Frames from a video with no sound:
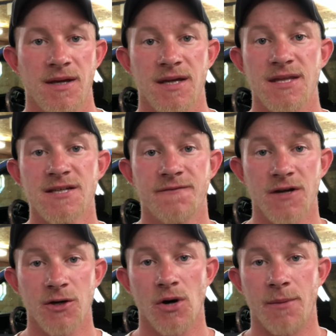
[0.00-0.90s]
In this
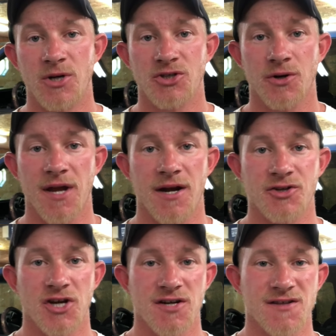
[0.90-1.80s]
video, I'm gonna show you how to
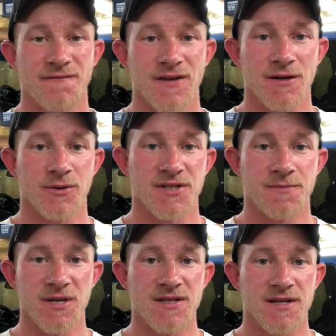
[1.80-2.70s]
change the vehicle
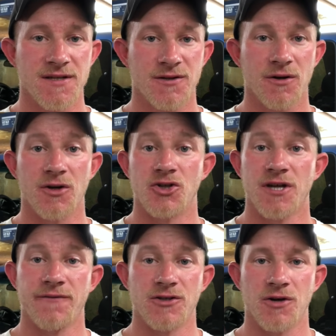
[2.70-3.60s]
speed sensor in your
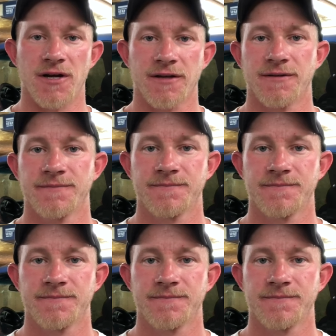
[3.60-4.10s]
Chevy truck.